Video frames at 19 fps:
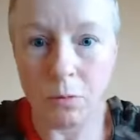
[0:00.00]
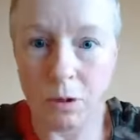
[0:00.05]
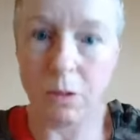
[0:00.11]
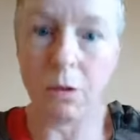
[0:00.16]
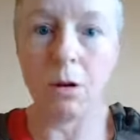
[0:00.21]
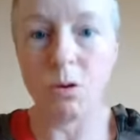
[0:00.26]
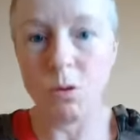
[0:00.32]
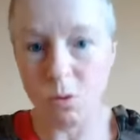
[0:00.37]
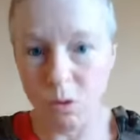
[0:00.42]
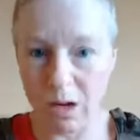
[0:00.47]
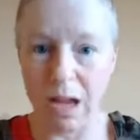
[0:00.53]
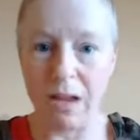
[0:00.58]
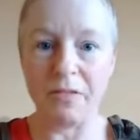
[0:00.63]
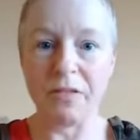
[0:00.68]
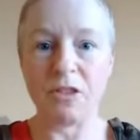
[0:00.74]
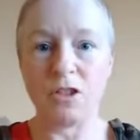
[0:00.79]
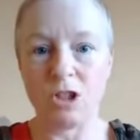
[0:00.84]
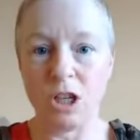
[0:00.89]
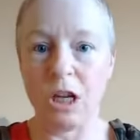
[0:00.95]
you know, your life
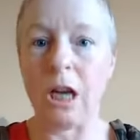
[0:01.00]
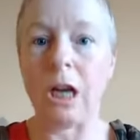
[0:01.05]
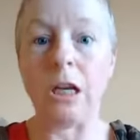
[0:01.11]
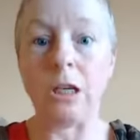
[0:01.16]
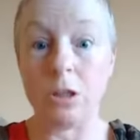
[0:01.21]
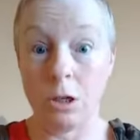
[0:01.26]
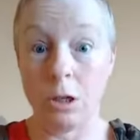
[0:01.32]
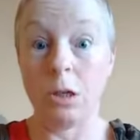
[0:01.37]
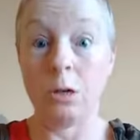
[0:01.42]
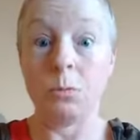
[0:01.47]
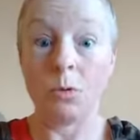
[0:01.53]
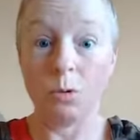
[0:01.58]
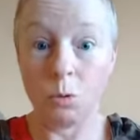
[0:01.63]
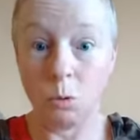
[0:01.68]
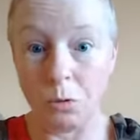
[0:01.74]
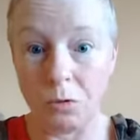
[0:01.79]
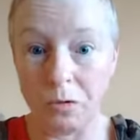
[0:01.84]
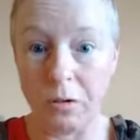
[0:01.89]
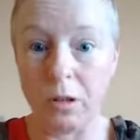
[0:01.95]
has changed and it was
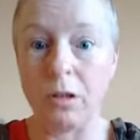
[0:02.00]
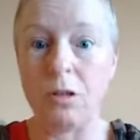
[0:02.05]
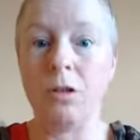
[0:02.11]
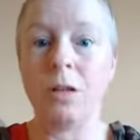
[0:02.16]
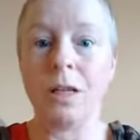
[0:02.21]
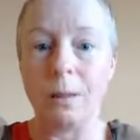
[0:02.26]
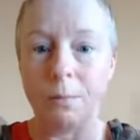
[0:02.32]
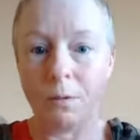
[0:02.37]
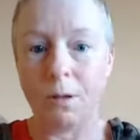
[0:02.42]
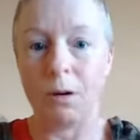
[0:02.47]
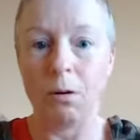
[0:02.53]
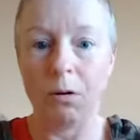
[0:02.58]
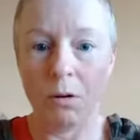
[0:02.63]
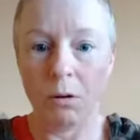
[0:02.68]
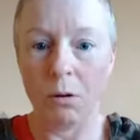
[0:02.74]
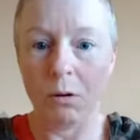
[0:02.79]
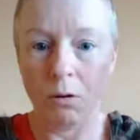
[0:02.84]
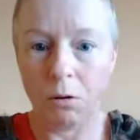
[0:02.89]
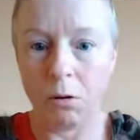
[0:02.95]
awful and you keep going
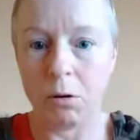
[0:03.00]
on and